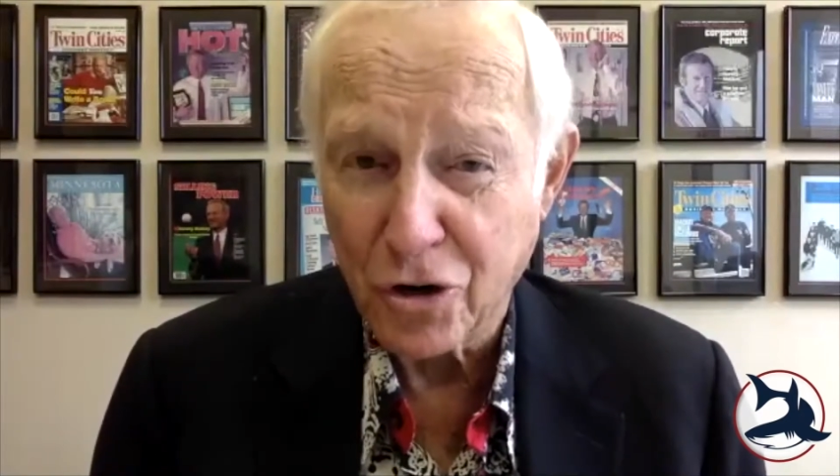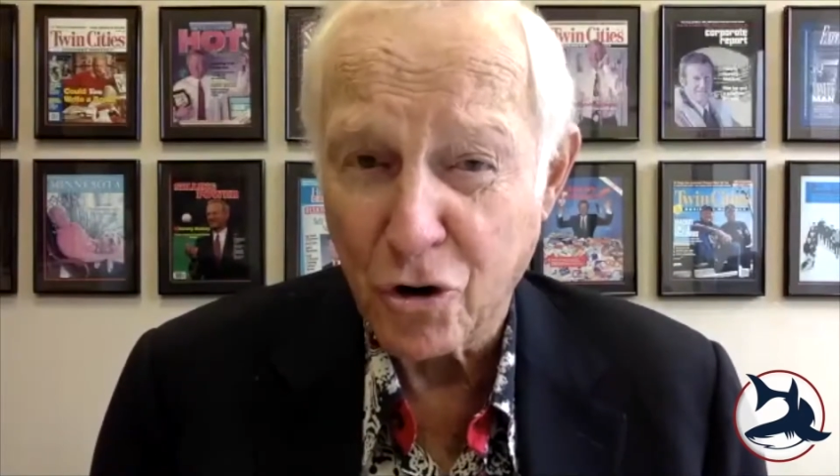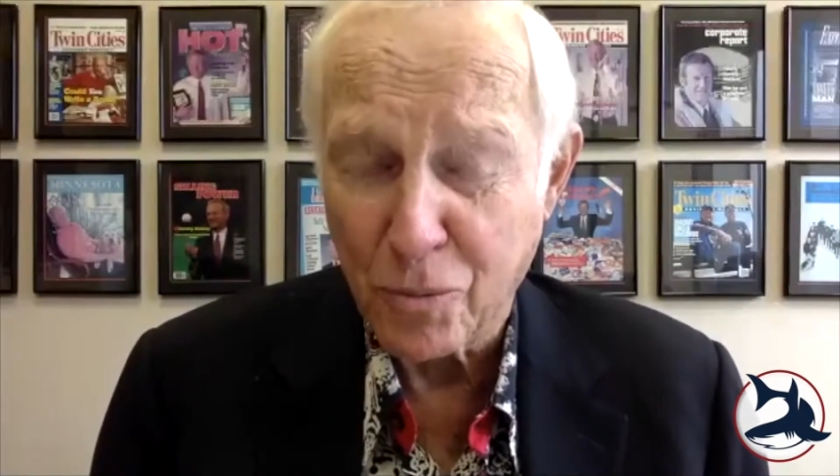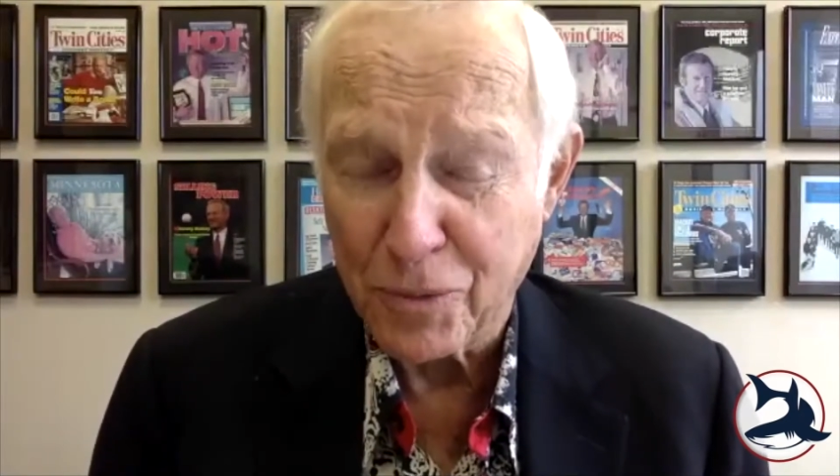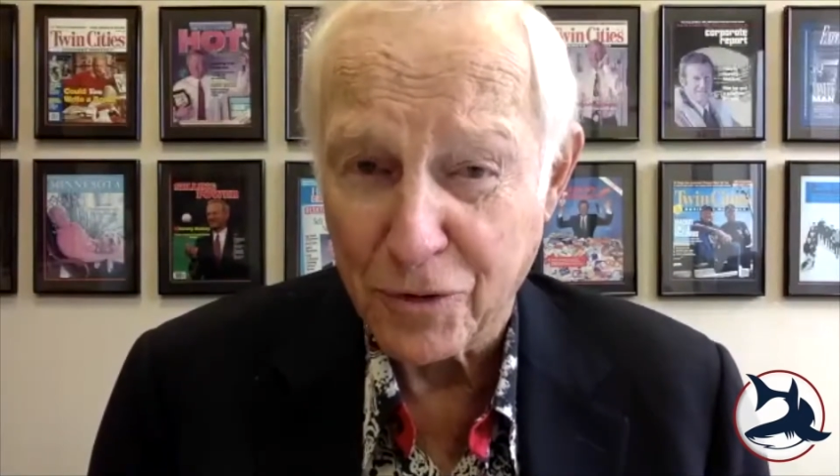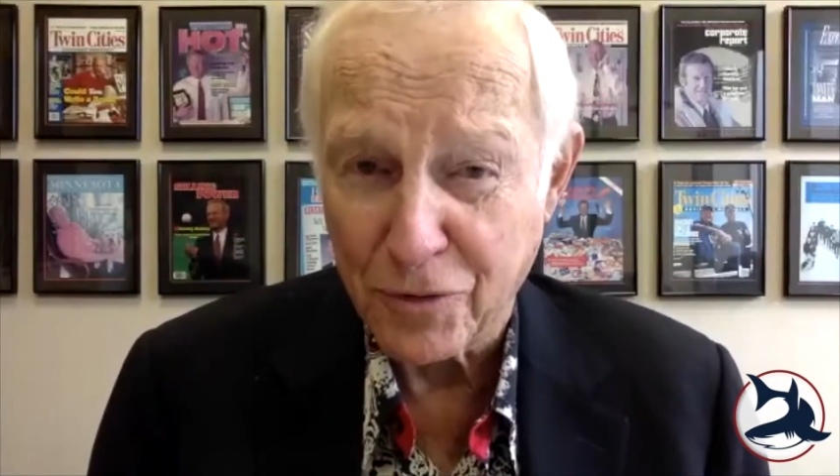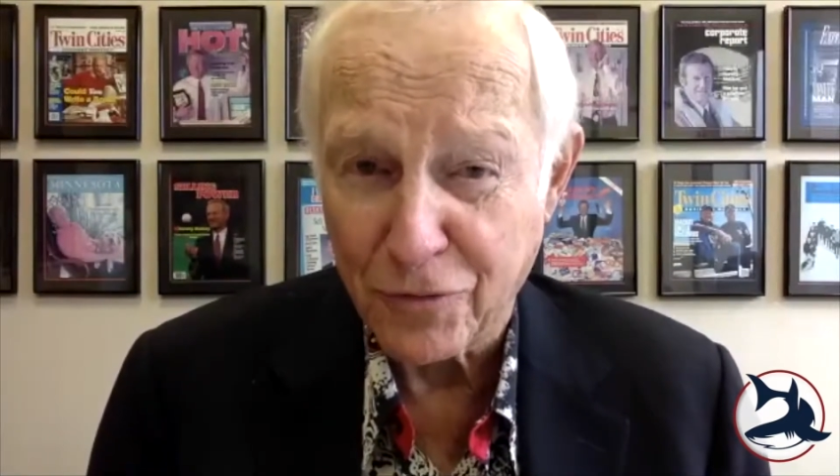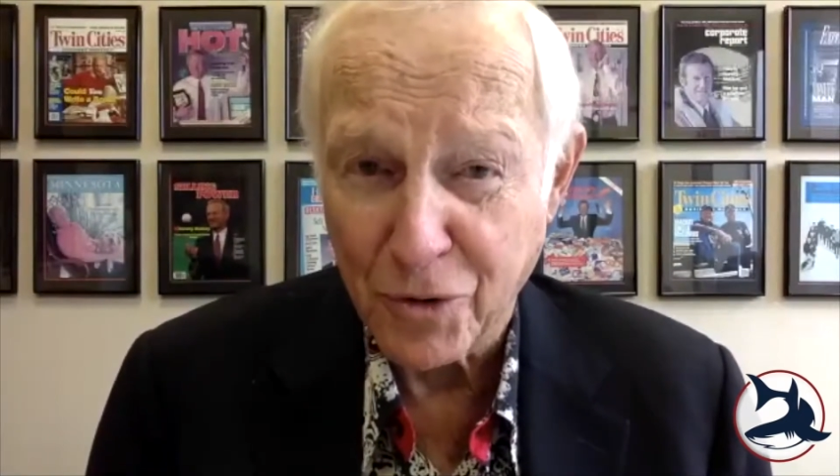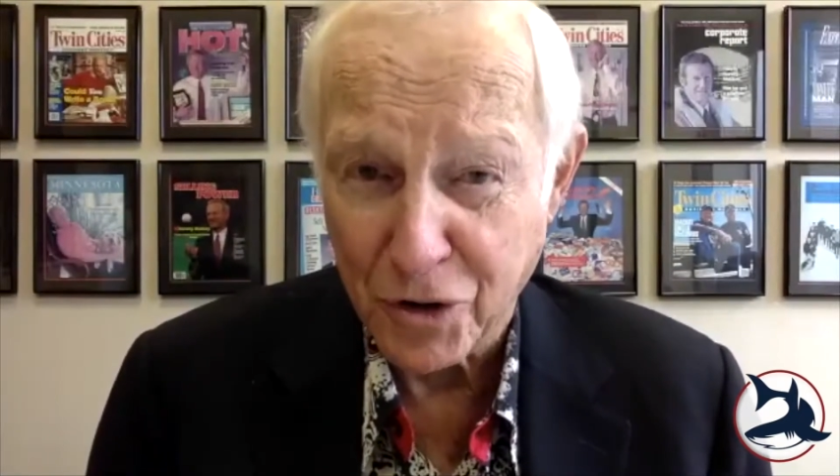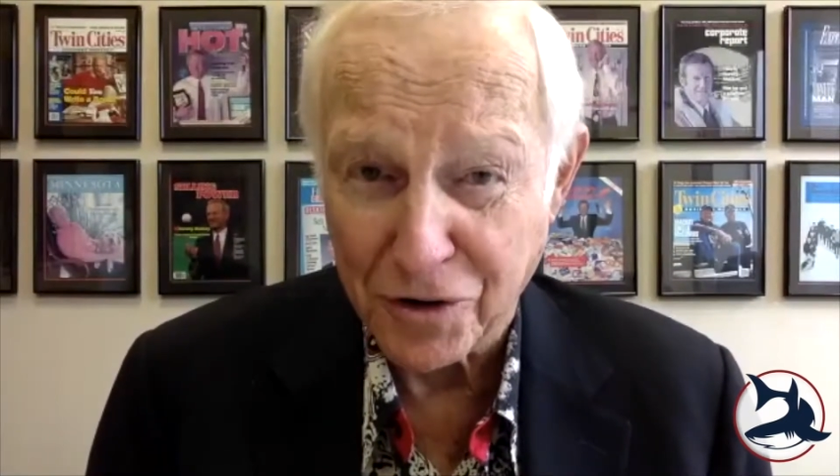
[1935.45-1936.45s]
opener
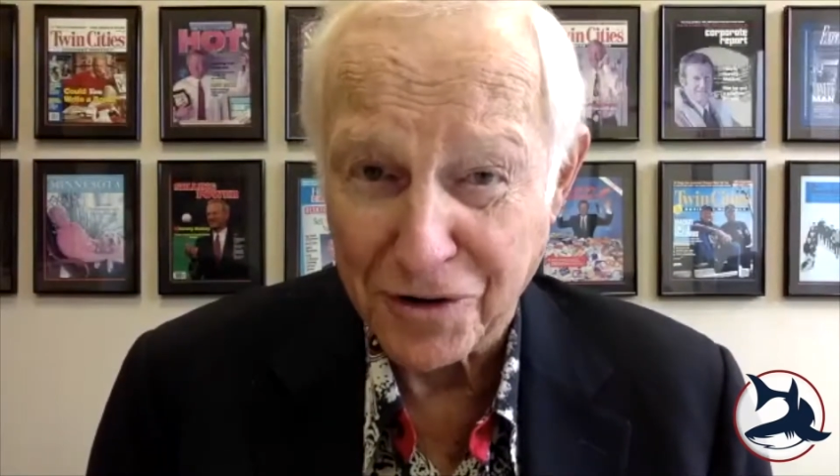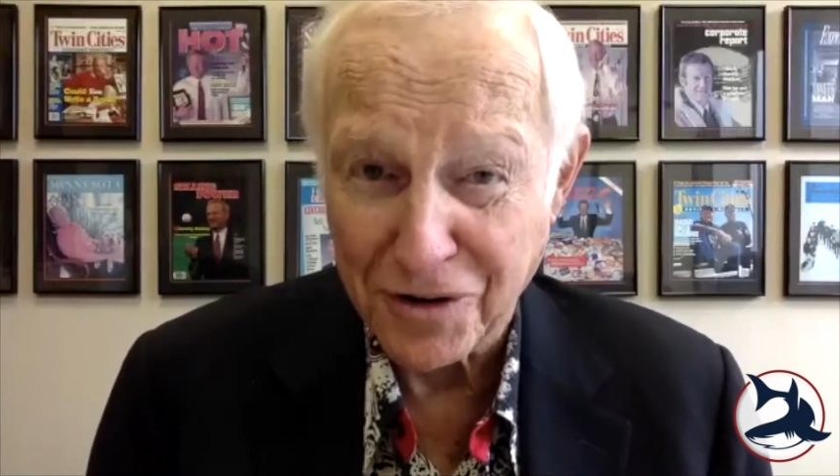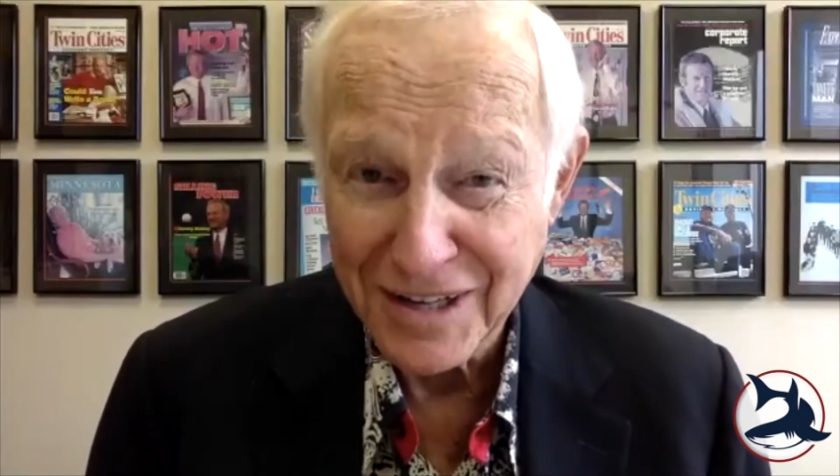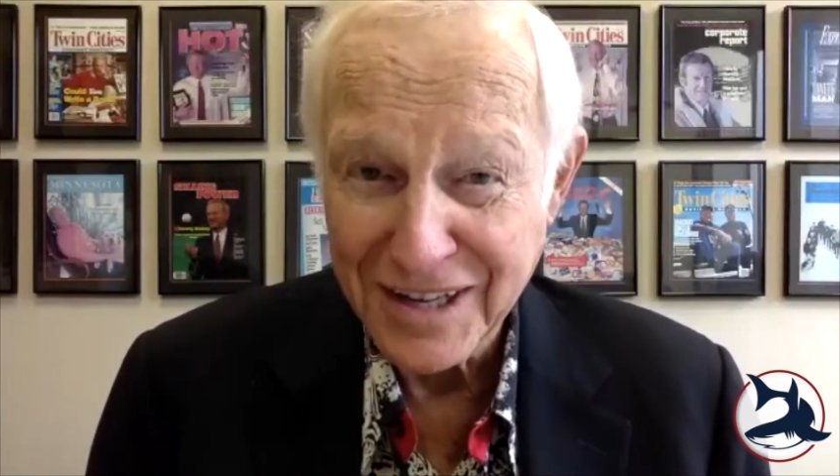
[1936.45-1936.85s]
from her.